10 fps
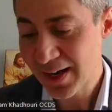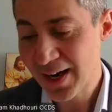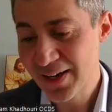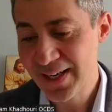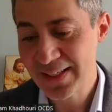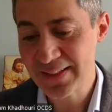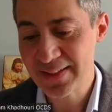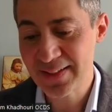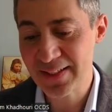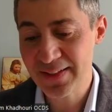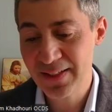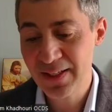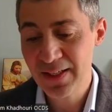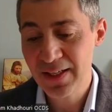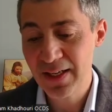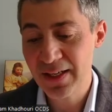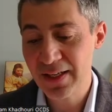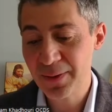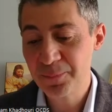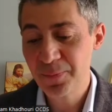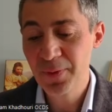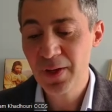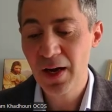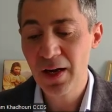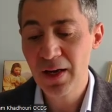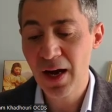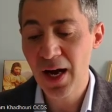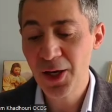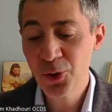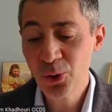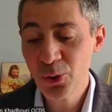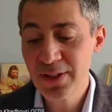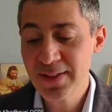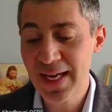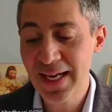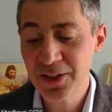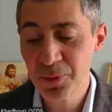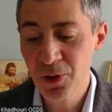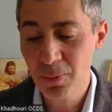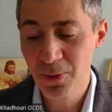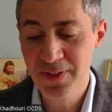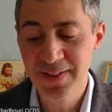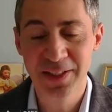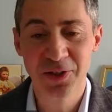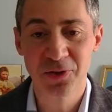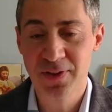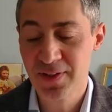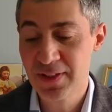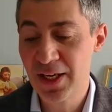Our Lady says, um, I know its admirable secrets,